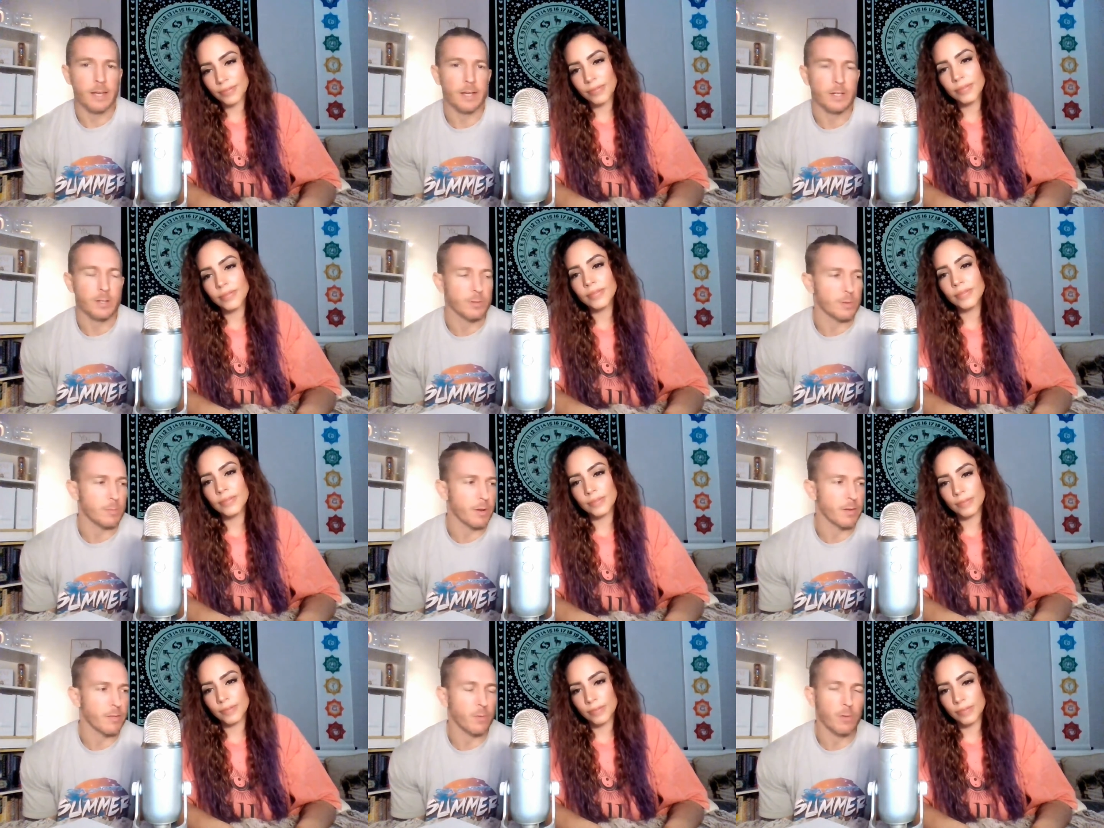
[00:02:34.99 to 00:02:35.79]
Speaker 1: that. She was a
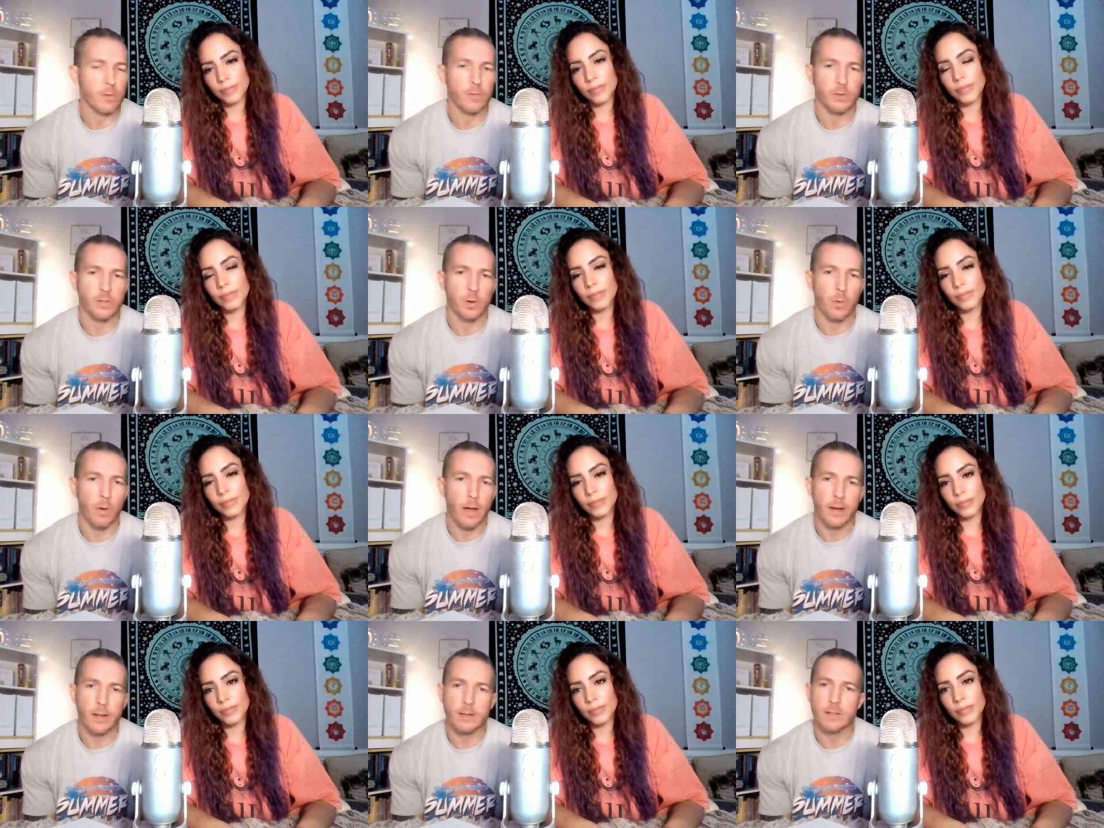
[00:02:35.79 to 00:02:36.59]
metaphor for
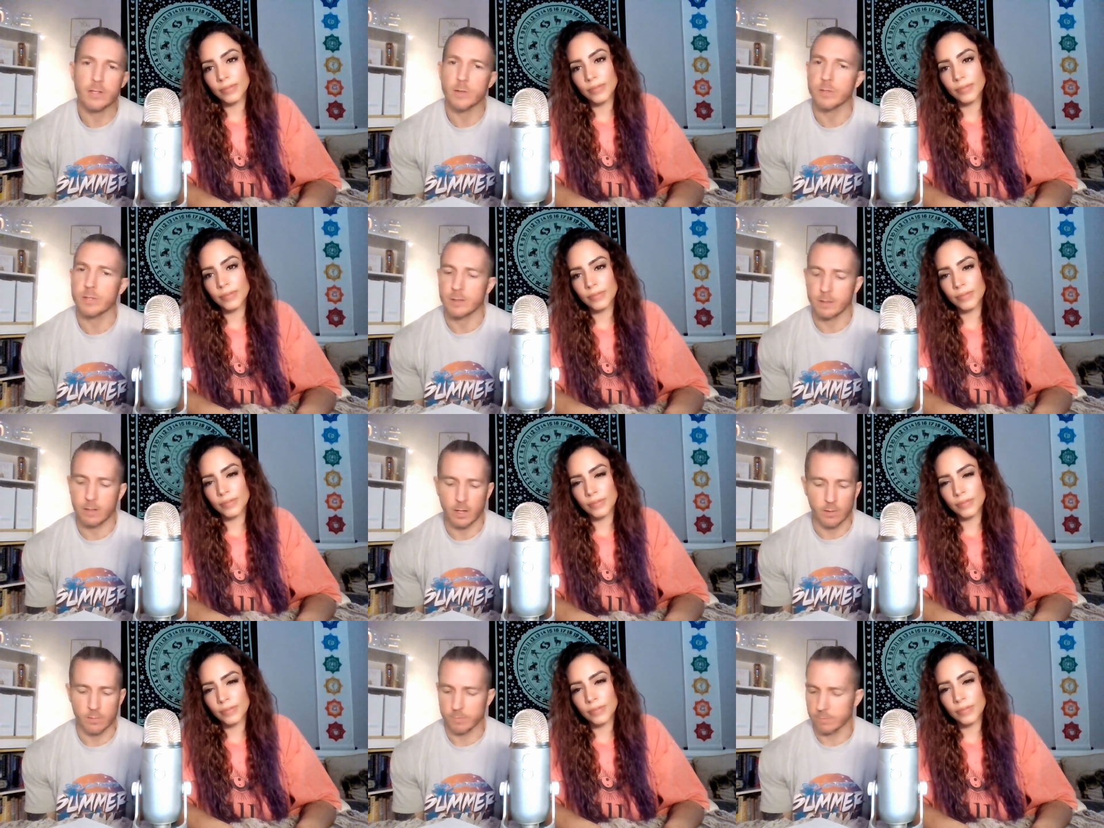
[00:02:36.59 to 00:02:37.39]
Joanna. She was, you
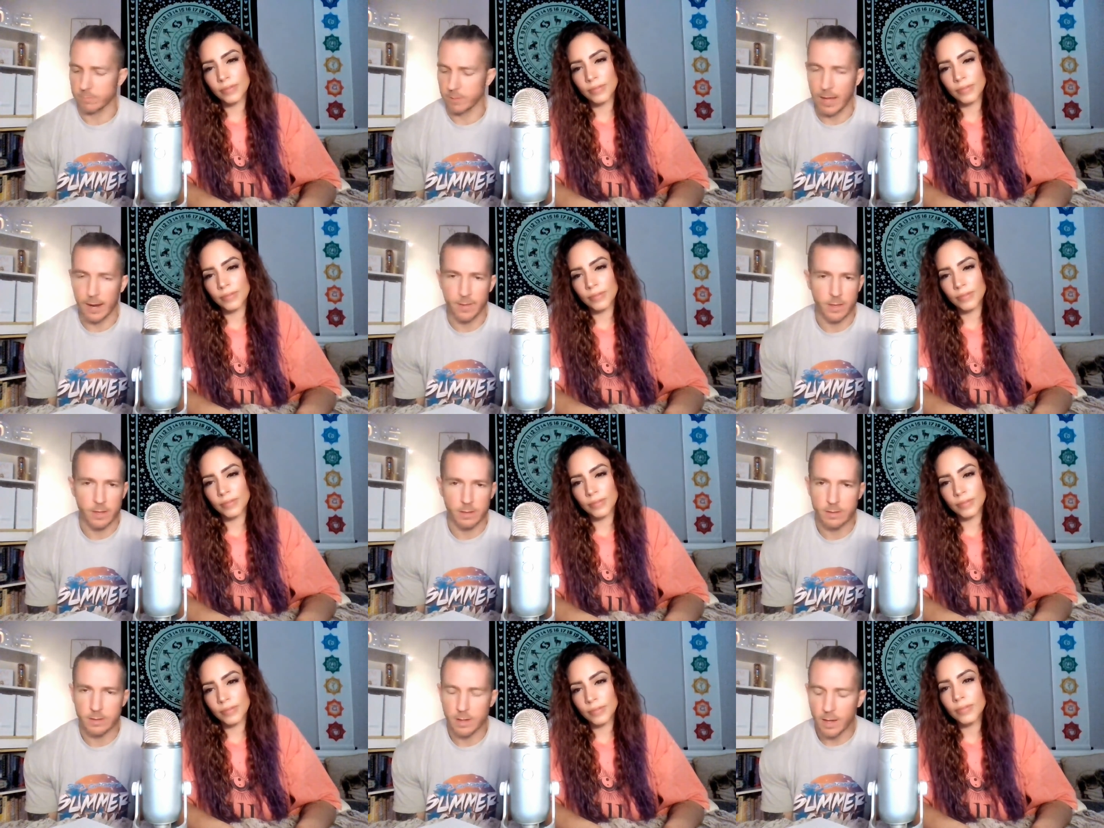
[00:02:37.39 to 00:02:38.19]
know, a lot of
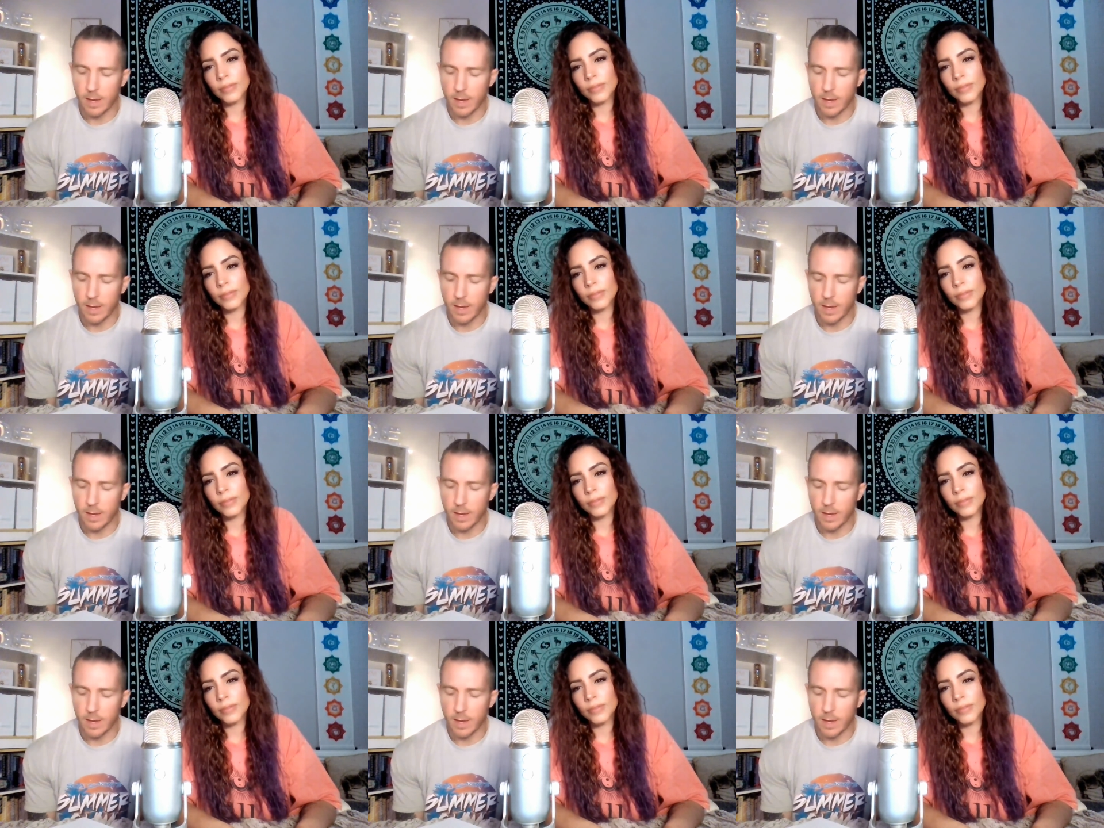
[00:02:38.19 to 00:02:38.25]
things.